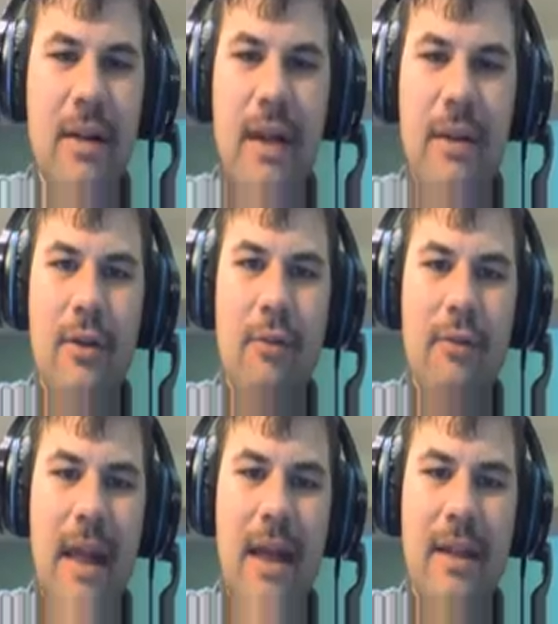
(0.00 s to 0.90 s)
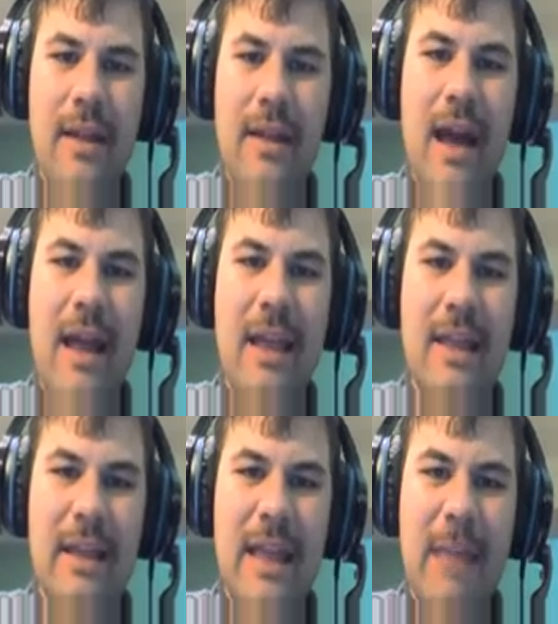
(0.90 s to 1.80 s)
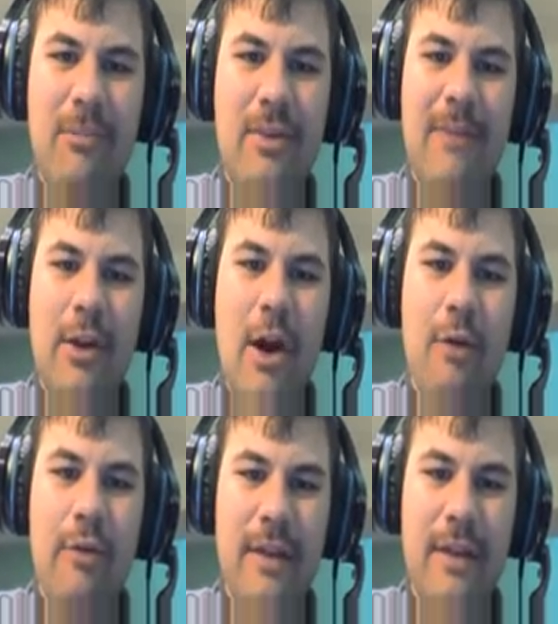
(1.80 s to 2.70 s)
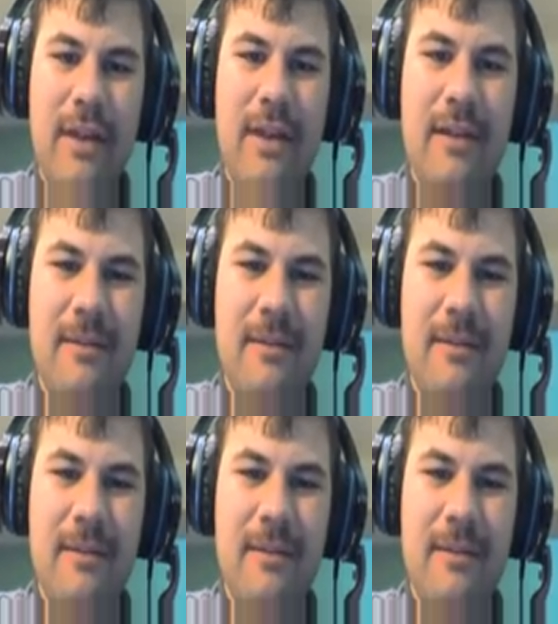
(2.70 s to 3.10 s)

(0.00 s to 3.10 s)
I don't really edit. I like to keep some of the awkwardness in.